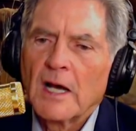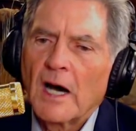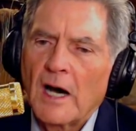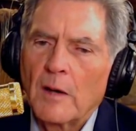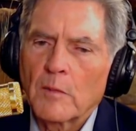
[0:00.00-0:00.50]

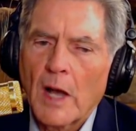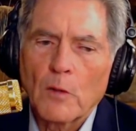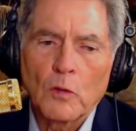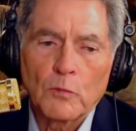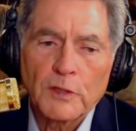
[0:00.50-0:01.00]
I
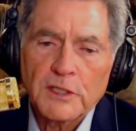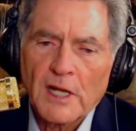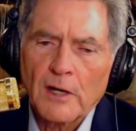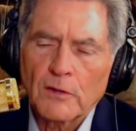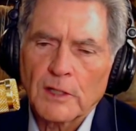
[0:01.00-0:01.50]
will
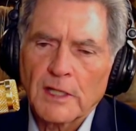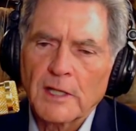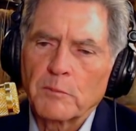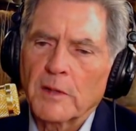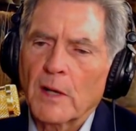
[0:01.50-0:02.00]
retire again,
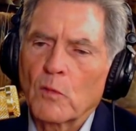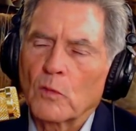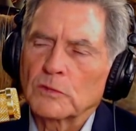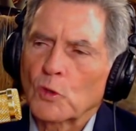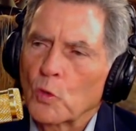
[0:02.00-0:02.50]
but I
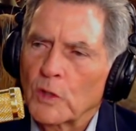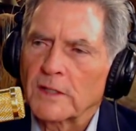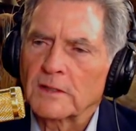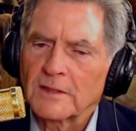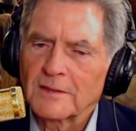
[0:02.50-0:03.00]
won't quit
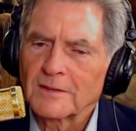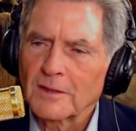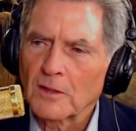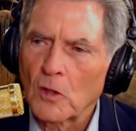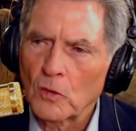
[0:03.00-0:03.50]

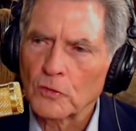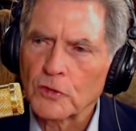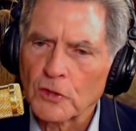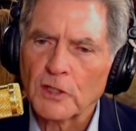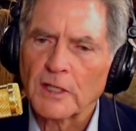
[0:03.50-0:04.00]
cold
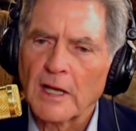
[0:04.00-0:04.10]
turkey.